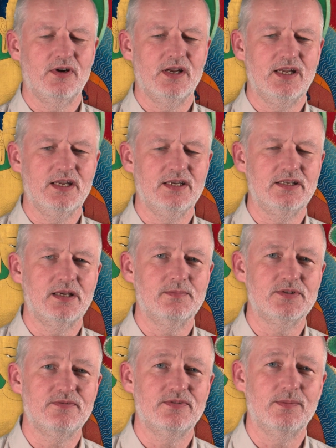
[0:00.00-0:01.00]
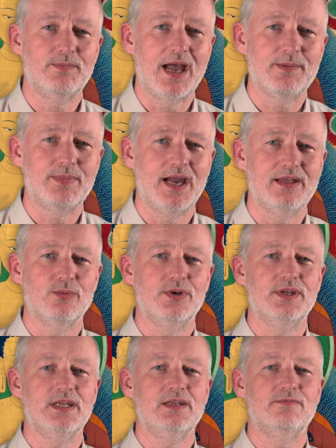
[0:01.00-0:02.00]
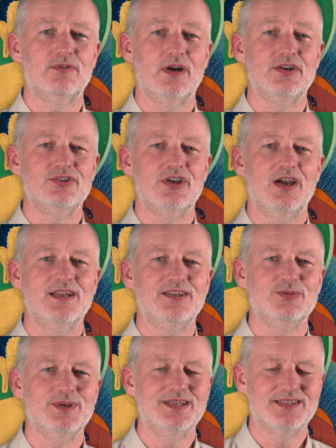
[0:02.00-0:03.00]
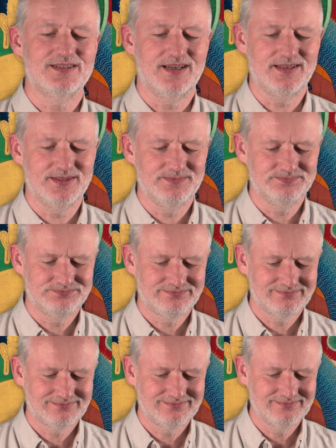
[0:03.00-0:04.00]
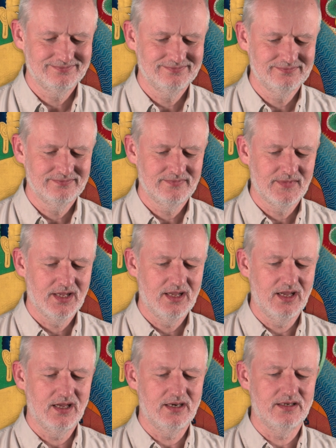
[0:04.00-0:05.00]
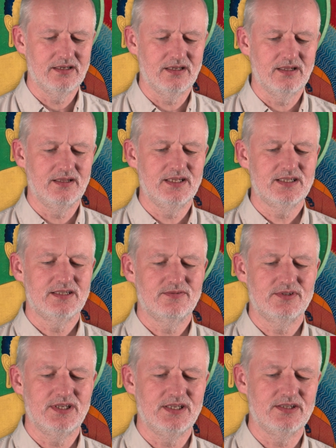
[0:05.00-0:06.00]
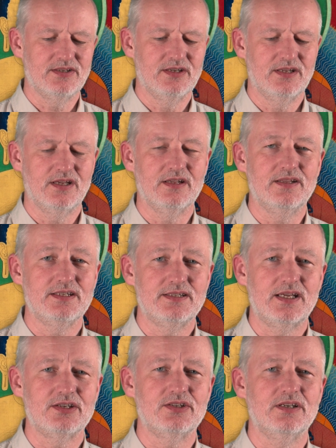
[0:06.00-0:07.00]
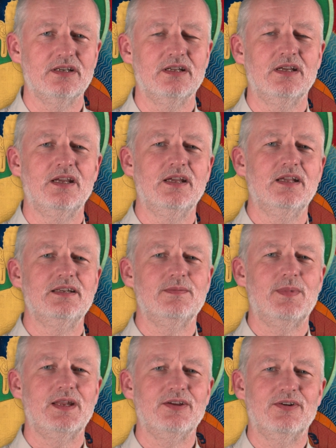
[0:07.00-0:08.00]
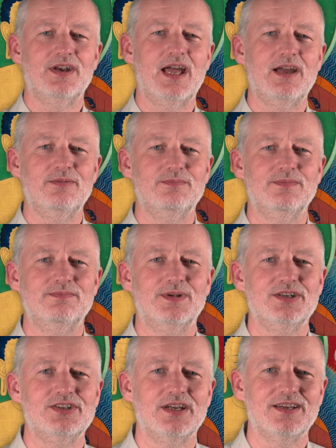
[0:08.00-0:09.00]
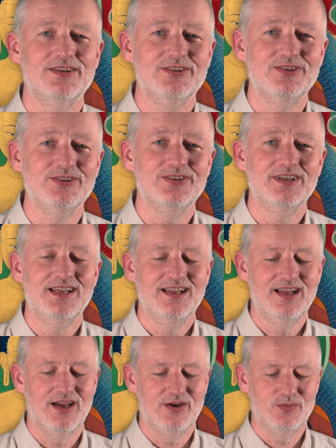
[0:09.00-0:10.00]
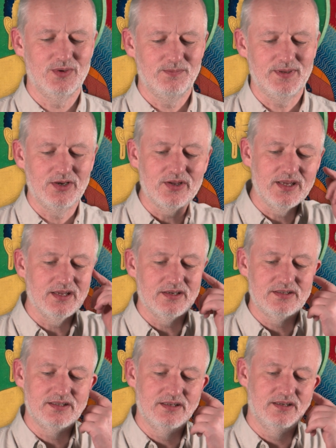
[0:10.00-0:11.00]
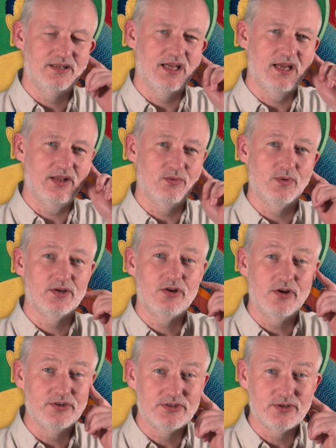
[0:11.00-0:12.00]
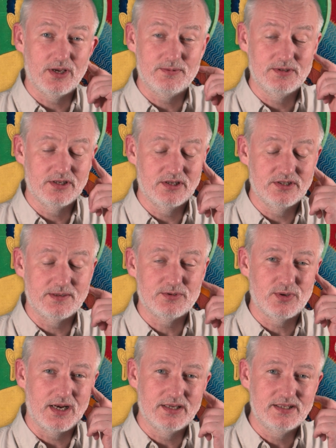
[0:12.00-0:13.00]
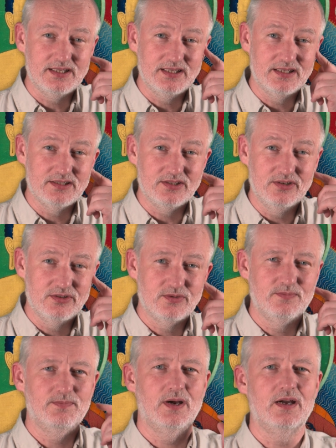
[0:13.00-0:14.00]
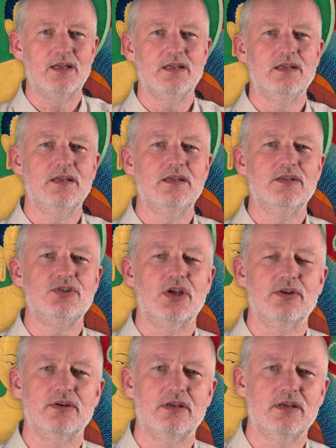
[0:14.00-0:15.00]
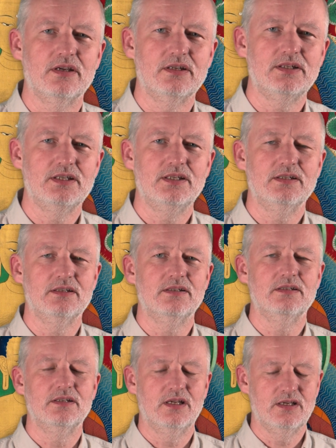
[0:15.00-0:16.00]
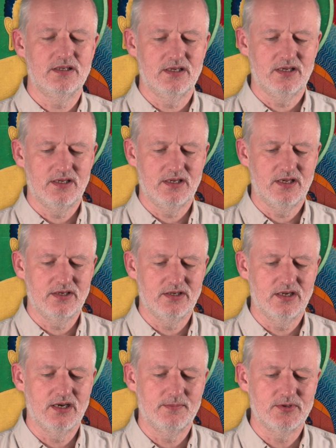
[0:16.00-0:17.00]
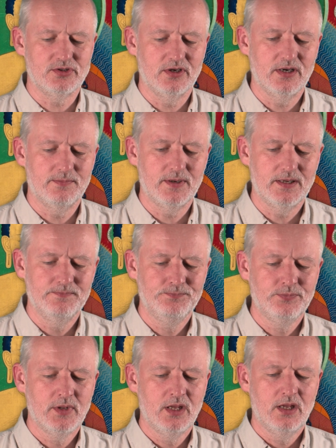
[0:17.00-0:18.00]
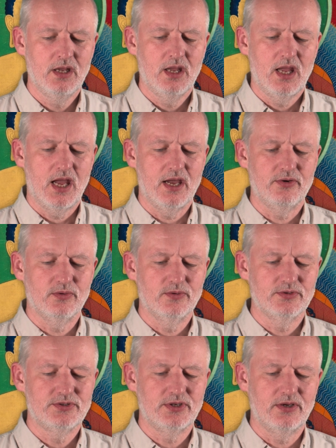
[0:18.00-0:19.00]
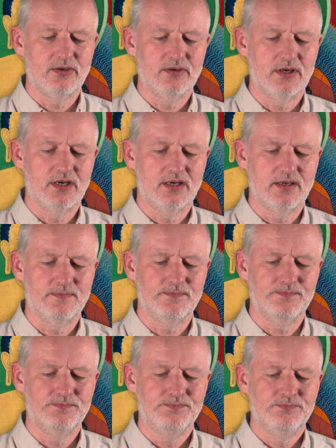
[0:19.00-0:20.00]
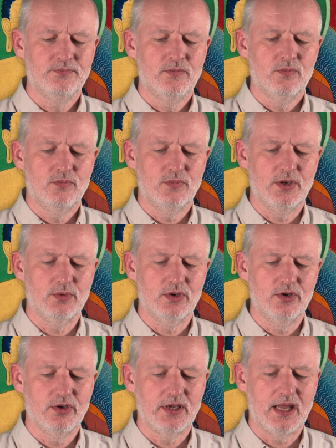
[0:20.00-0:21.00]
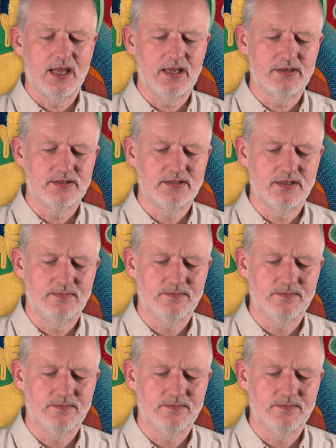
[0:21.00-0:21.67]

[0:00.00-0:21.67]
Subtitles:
in terms of the backpack we'll need for our journey to insight. And this session, depending on how much I can do, we'll be looking at how the word conceptuality is used by Chandrakirti and Lama Tsong-kha-pa. And also we will look at